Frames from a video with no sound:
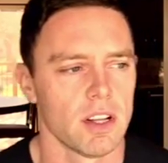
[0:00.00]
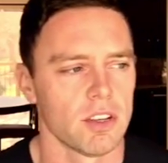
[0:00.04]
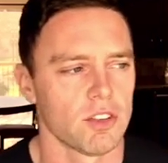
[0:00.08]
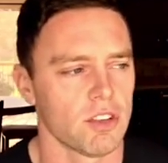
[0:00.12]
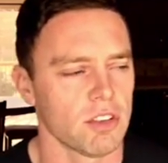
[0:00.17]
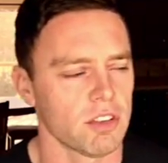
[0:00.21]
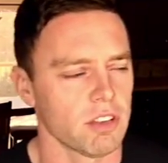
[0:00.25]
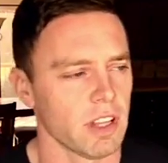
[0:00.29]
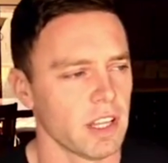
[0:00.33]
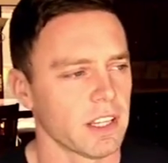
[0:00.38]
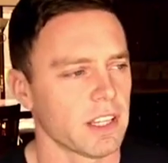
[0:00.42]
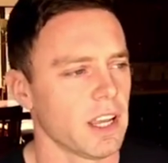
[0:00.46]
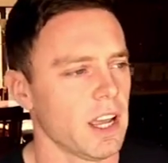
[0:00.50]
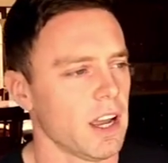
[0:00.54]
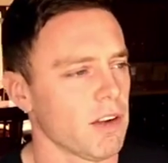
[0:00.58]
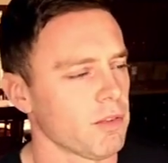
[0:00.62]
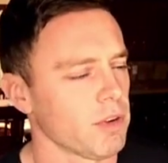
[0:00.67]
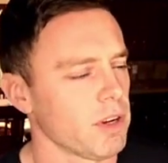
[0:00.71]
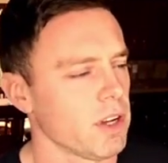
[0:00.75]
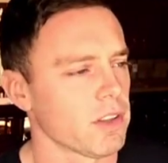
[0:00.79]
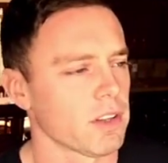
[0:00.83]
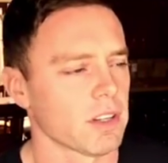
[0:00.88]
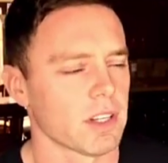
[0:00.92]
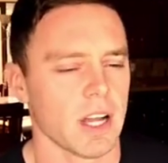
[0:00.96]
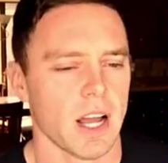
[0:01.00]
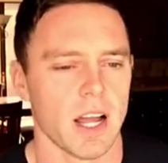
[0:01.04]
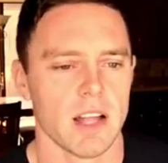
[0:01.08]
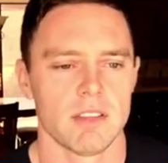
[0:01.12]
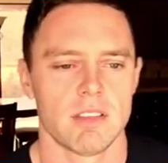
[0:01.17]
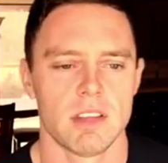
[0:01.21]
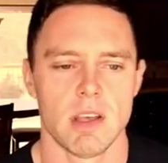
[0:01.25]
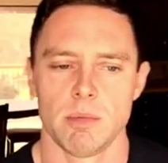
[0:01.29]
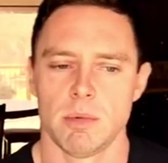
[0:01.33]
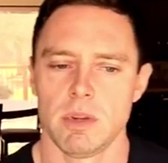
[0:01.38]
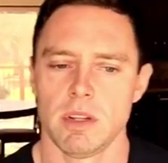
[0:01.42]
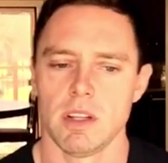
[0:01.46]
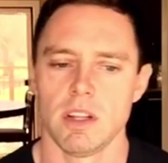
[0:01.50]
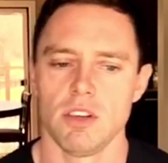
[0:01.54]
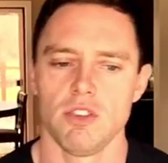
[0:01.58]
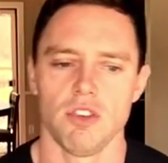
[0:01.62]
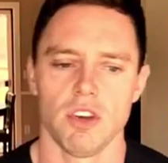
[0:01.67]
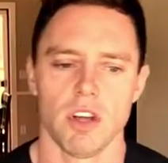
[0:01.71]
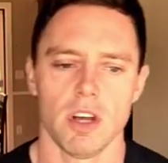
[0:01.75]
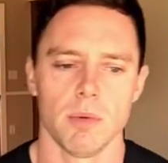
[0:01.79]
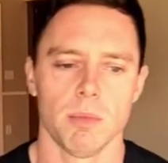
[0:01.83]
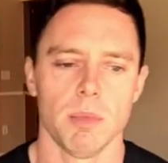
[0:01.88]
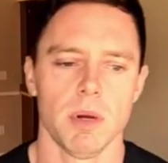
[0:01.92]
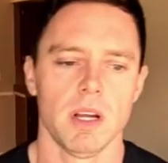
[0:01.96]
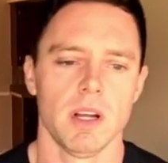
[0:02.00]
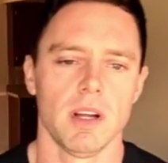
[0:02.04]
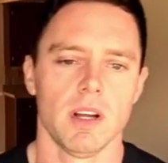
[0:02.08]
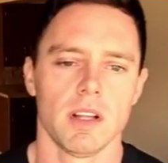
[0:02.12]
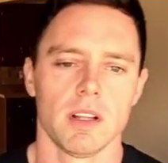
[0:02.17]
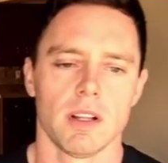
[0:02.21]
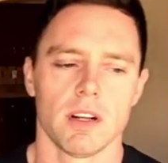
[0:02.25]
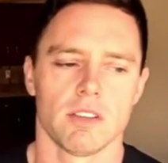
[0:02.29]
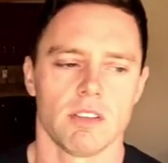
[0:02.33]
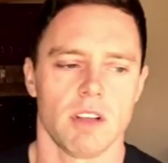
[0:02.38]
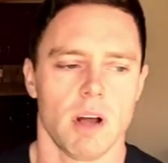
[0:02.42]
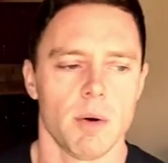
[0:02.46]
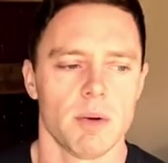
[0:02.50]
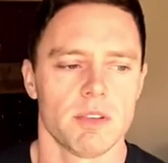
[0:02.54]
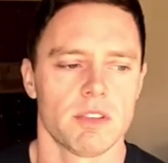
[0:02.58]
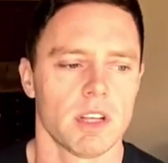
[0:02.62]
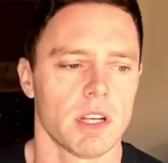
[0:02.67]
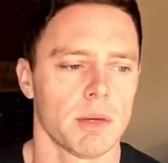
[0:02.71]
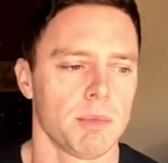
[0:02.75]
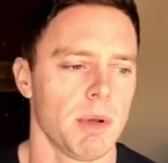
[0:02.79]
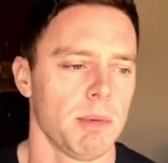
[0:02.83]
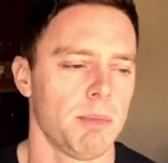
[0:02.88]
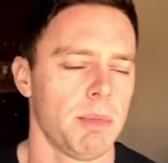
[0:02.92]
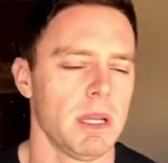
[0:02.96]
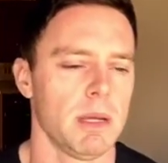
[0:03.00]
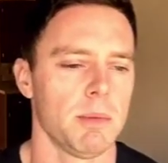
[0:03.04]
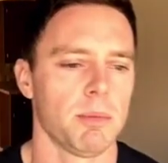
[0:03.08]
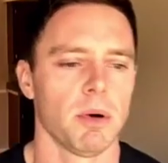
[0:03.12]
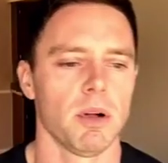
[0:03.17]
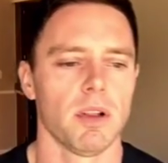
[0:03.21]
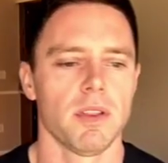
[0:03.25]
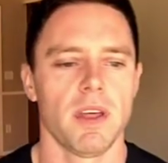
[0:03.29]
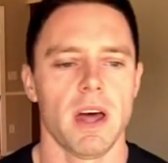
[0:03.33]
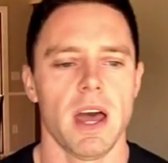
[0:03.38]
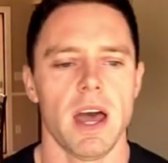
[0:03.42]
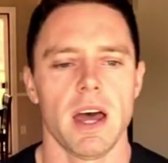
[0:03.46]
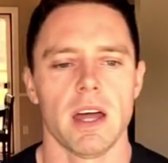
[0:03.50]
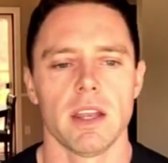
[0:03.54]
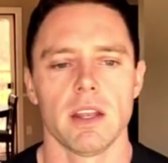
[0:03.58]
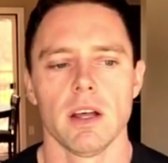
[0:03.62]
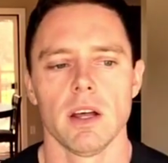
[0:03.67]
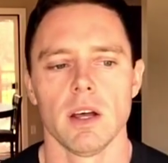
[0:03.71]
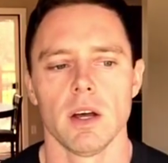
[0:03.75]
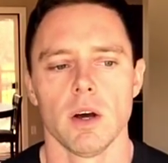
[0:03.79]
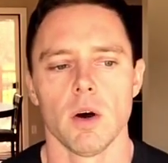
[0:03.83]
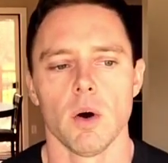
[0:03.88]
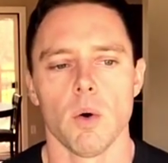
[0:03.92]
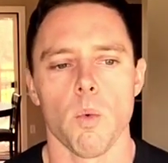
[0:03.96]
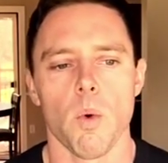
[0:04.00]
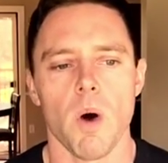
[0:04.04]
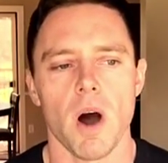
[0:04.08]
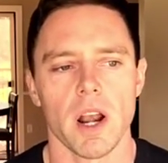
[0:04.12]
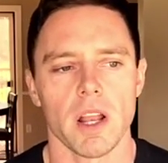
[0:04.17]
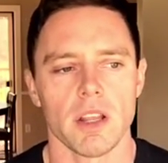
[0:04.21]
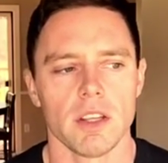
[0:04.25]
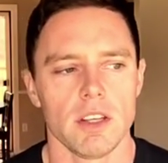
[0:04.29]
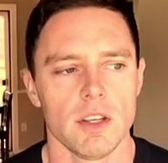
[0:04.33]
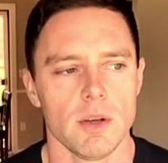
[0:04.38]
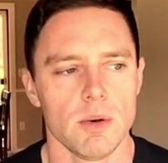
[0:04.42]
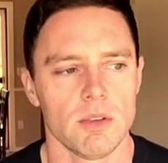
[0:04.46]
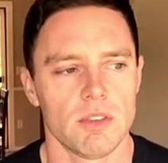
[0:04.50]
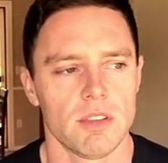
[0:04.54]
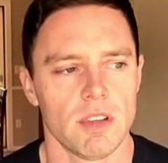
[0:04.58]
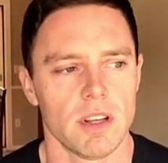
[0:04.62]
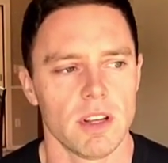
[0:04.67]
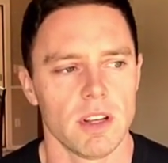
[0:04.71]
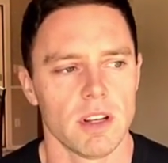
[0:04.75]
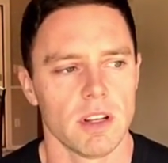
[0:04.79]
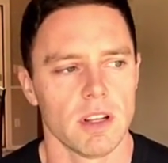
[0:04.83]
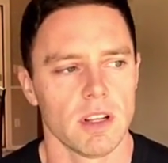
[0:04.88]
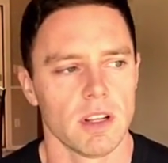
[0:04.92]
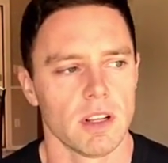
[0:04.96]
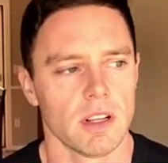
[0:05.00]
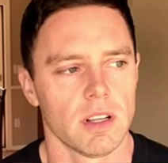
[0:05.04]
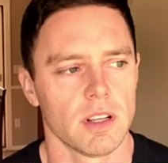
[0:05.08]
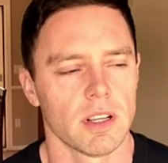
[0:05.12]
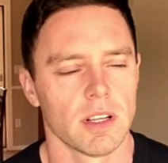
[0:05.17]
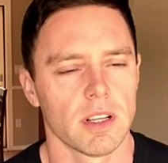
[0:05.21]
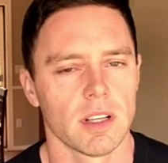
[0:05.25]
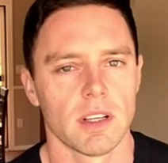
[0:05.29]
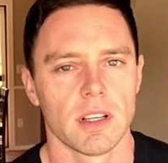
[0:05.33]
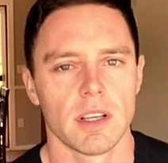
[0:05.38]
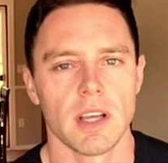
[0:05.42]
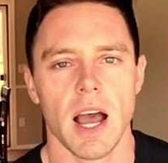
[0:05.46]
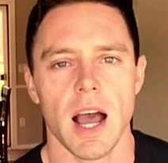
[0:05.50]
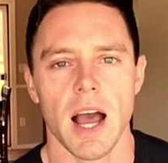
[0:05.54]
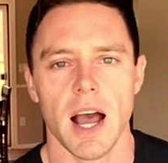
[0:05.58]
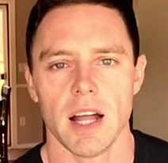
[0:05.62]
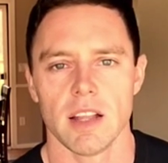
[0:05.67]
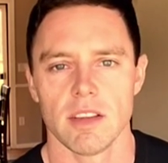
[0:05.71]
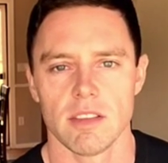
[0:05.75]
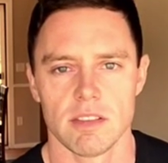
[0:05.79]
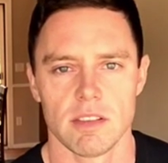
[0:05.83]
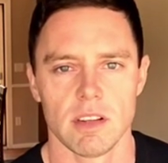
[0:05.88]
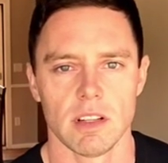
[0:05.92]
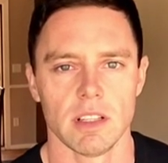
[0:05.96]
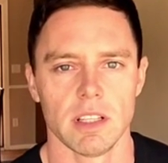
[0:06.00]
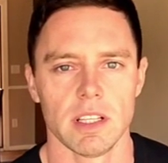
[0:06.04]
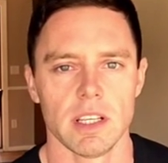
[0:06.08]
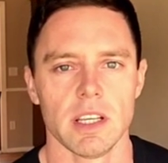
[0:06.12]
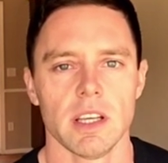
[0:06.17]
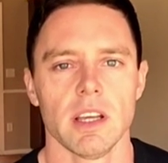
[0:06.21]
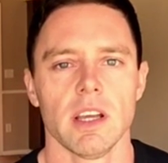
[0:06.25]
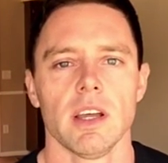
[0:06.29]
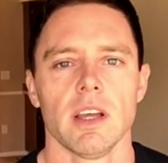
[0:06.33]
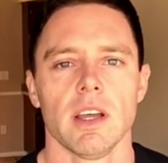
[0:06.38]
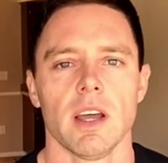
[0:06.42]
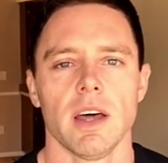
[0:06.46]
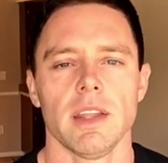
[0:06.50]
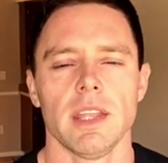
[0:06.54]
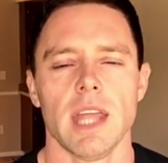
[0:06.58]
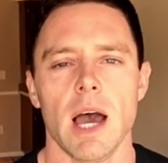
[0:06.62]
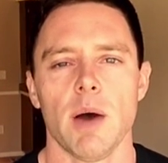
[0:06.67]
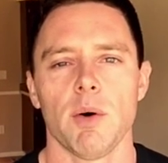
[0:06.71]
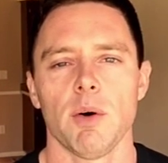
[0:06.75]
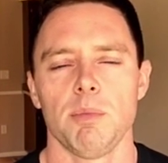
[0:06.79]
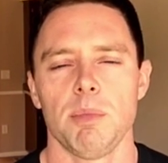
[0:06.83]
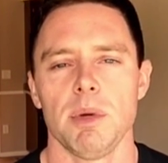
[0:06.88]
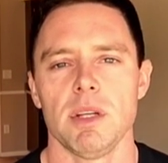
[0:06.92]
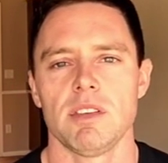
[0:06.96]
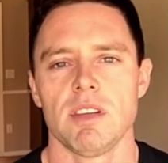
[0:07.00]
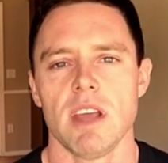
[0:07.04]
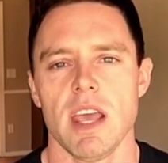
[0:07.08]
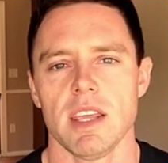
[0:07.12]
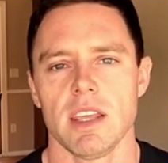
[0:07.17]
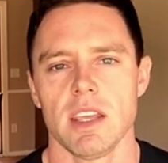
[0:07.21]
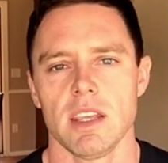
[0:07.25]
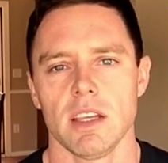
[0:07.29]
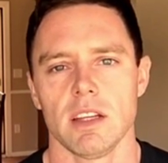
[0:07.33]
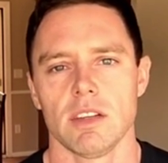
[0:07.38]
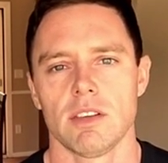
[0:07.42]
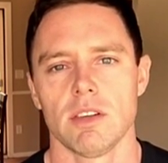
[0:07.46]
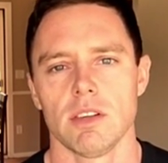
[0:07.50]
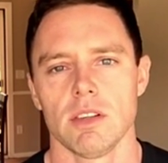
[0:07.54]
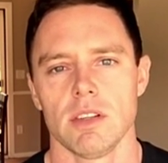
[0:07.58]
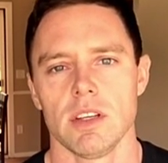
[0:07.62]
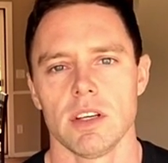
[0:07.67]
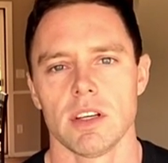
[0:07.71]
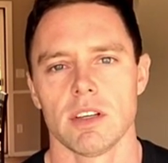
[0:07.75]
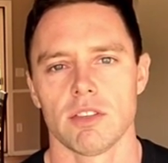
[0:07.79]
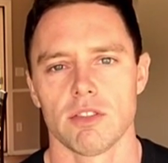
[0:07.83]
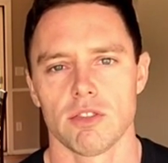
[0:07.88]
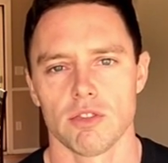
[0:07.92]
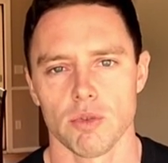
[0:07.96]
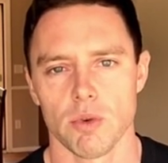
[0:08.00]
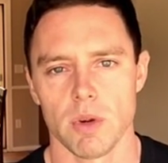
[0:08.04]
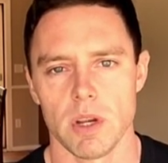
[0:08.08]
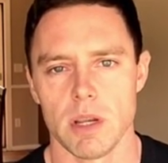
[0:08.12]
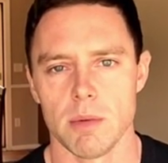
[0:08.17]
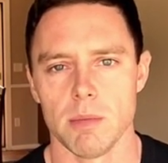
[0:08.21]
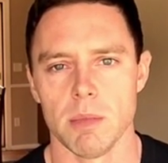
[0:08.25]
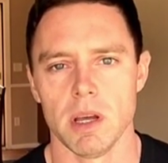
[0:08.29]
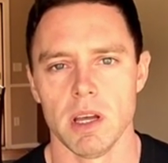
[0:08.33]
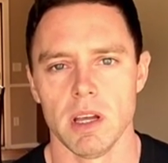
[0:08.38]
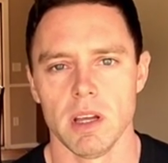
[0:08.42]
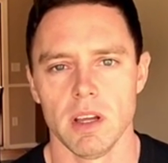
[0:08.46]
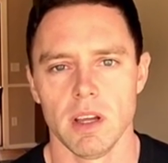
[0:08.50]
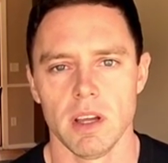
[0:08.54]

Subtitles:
Just like every other concept in the gym, there's always going to be people that want to use it constantly, and that would be taking it to the extreme.